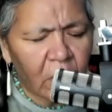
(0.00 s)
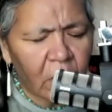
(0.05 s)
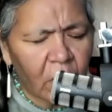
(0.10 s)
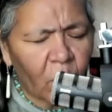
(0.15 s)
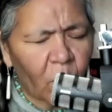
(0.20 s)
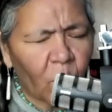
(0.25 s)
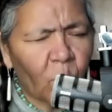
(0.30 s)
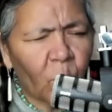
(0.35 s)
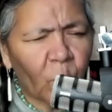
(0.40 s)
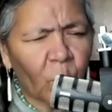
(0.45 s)

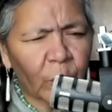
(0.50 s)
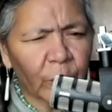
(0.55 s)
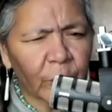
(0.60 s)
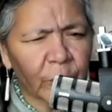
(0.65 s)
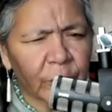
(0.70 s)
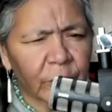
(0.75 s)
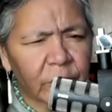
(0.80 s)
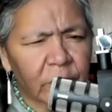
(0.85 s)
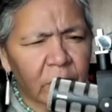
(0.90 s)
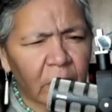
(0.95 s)

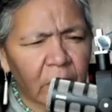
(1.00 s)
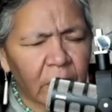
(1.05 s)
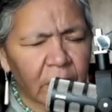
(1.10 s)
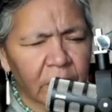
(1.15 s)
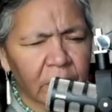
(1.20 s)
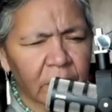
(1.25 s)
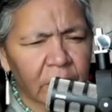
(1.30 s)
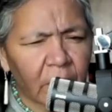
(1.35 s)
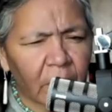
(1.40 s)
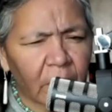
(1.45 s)
Words
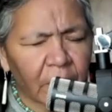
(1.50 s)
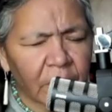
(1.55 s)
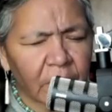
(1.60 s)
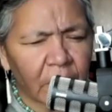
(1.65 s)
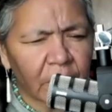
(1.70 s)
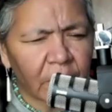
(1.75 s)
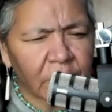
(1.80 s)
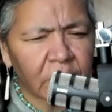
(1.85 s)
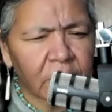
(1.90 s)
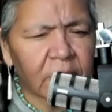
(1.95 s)
are
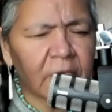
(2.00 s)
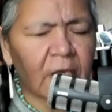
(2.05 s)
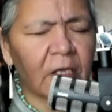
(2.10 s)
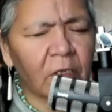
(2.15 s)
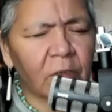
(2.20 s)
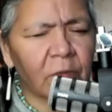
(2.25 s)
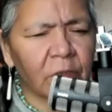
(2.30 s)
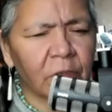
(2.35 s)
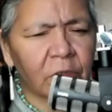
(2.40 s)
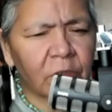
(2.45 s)

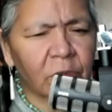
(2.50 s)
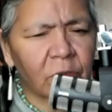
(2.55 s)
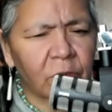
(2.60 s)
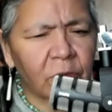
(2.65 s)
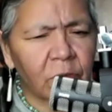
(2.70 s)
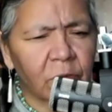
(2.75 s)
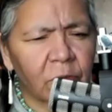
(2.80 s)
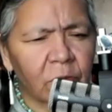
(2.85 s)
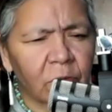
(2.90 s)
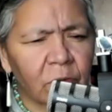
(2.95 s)
sacred
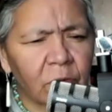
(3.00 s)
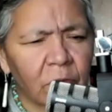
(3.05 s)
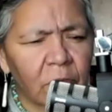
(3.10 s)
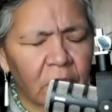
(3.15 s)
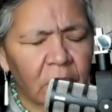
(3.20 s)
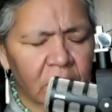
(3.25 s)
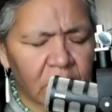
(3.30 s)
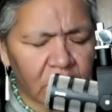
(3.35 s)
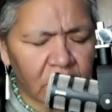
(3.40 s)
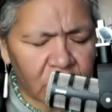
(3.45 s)
to
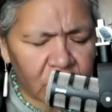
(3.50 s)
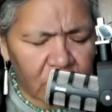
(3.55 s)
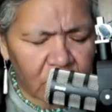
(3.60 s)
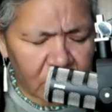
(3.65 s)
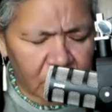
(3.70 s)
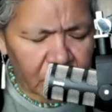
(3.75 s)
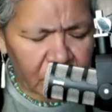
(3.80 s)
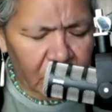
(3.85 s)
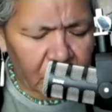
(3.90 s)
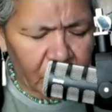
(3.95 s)

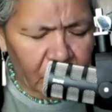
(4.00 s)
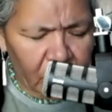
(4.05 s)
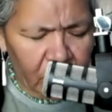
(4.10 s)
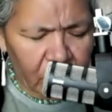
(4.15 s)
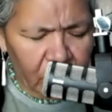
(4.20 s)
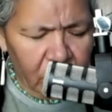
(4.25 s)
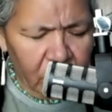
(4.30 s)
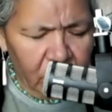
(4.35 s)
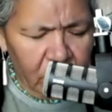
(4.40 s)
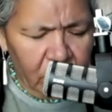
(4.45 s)
Indigenous people.
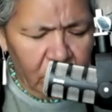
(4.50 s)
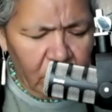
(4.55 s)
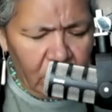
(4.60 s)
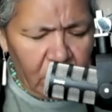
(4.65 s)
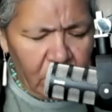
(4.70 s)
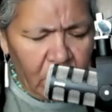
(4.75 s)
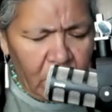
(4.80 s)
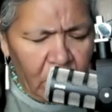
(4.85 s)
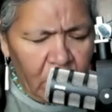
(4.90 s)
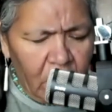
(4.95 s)

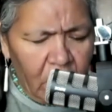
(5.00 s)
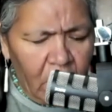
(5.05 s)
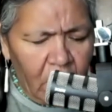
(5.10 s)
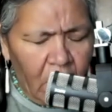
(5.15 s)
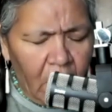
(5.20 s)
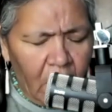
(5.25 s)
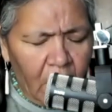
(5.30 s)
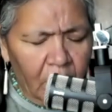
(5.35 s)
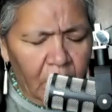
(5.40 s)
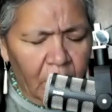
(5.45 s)

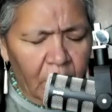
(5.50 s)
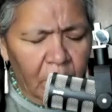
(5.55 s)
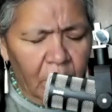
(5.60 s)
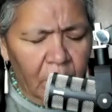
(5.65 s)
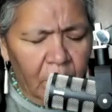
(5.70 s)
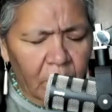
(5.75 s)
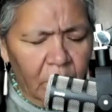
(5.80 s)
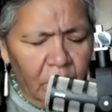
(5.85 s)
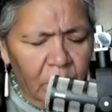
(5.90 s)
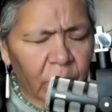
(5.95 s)
Um,
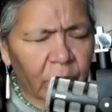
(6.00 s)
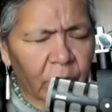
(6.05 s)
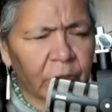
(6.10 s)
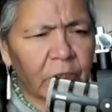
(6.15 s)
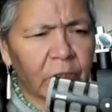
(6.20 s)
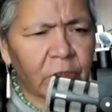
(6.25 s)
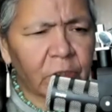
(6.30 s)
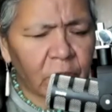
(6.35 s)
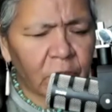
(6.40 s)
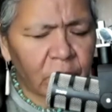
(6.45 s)

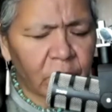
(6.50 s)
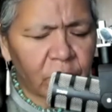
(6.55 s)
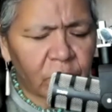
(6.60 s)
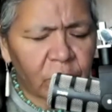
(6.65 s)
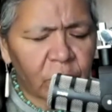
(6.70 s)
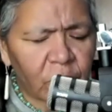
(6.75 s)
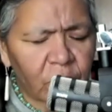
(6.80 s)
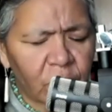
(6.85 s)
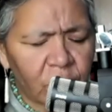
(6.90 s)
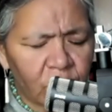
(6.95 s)
Learning to
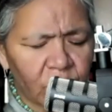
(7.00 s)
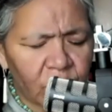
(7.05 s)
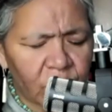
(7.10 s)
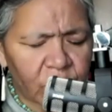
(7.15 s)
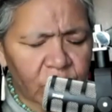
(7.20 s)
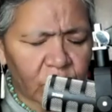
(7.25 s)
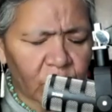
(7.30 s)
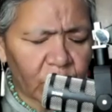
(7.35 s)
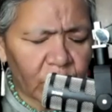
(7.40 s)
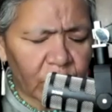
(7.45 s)
use
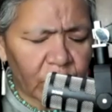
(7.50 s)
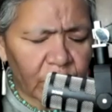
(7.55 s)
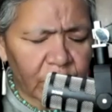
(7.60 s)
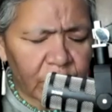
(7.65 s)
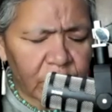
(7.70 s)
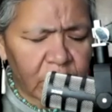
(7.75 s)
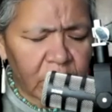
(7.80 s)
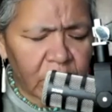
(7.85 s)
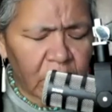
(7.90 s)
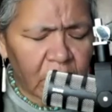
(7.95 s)
the
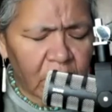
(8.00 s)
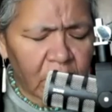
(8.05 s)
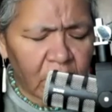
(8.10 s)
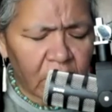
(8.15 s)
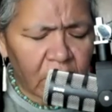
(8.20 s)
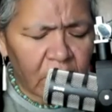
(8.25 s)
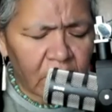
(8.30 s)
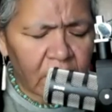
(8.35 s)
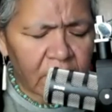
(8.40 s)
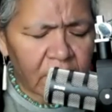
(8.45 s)
words in
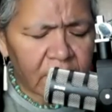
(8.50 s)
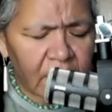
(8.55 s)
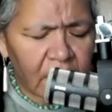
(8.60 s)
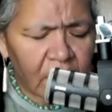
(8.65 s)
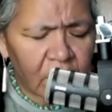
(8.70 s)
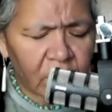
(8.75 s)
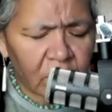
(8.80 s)
a sacred